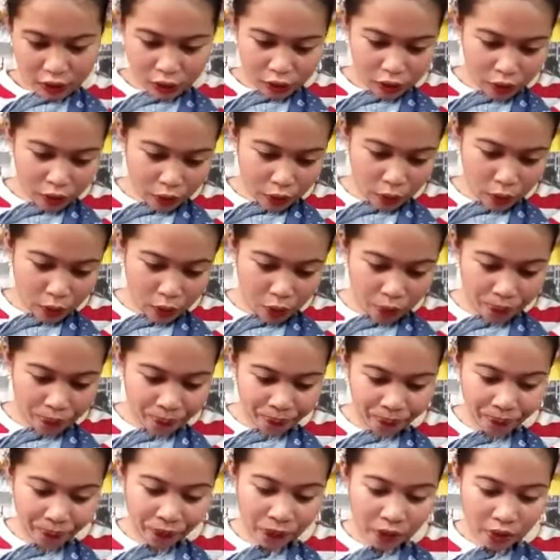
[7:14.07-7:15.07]
So,
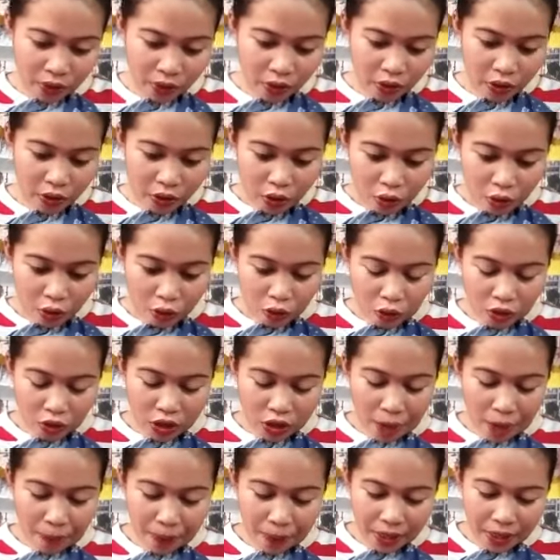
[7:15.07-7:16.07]

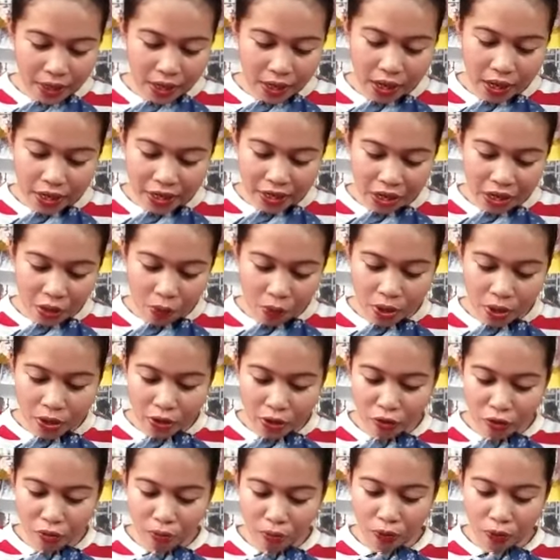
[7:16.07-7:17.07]
kung na pa lang gani
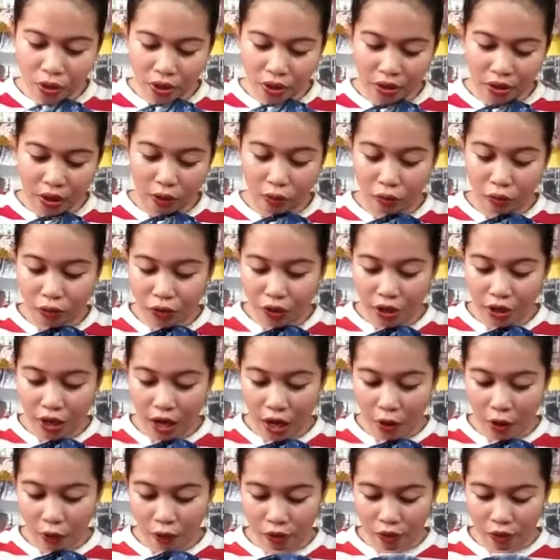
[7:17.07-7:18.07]
award no murag ako di
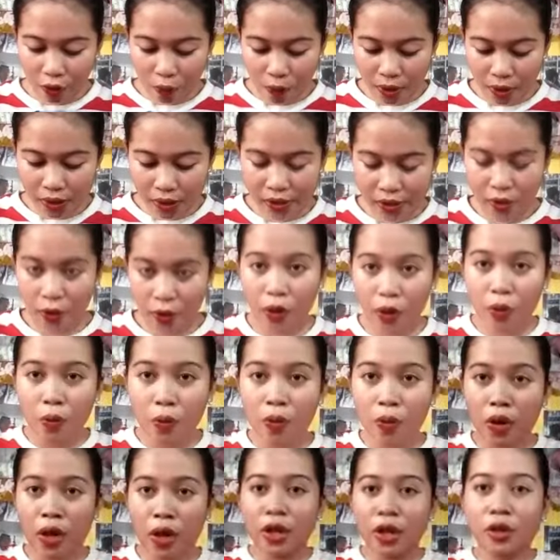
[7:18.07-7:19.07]
hakot awards okay
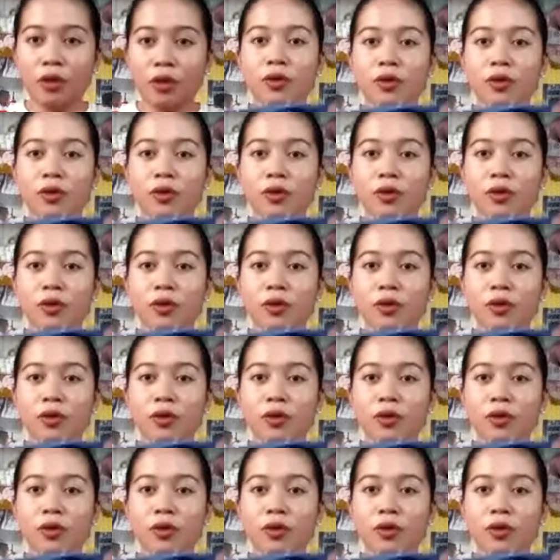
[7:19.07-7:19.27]
okay